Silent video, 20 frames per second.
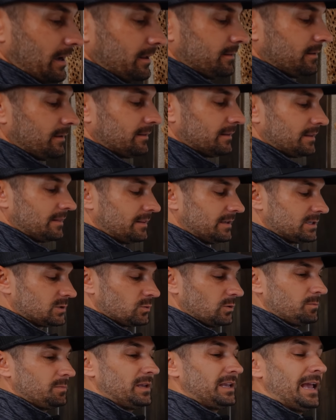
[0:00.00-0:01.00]
I think that this
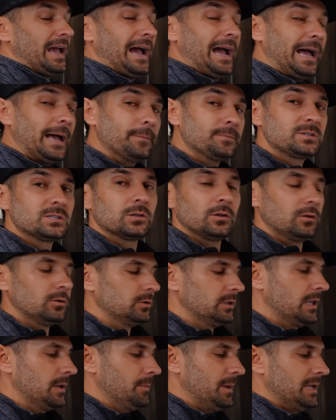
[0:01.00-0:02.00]
would be
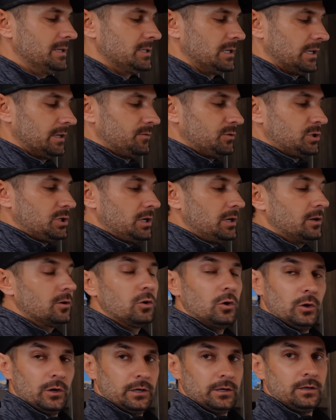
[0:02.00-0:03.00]
absolutely amazing if she
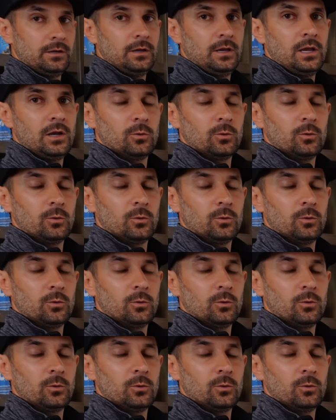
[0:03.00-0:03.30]
could